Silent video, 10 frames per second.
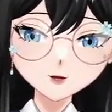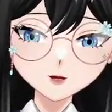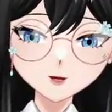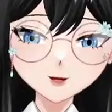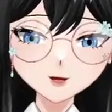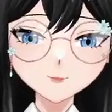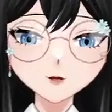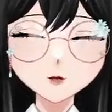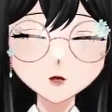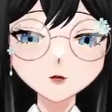
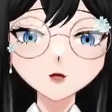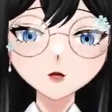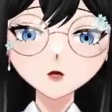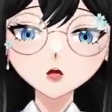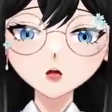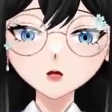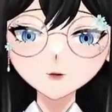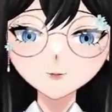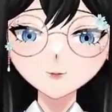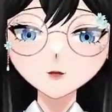Desmosomes was
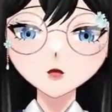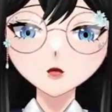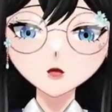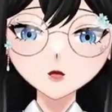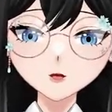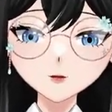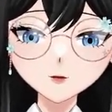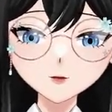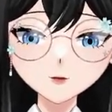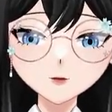for
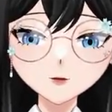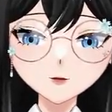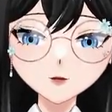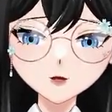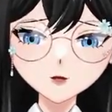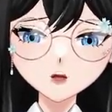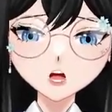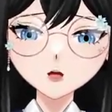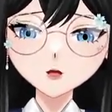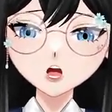strength
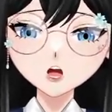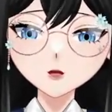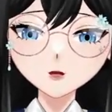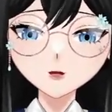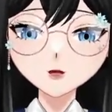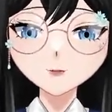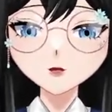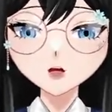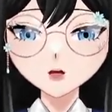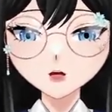and shearing
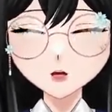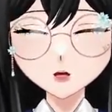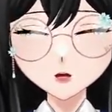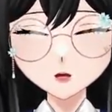forces,